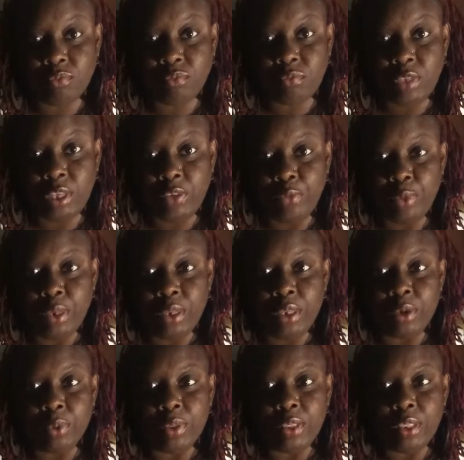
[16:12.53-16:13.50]
If we
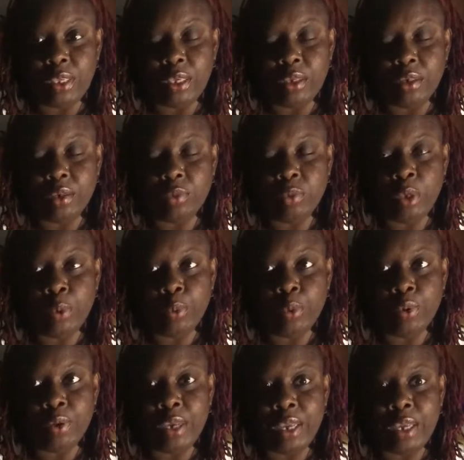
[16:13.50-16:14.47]
look within, we will
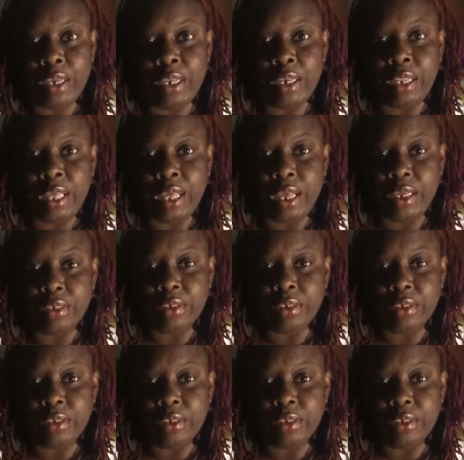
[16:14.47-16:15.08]
gain a lot.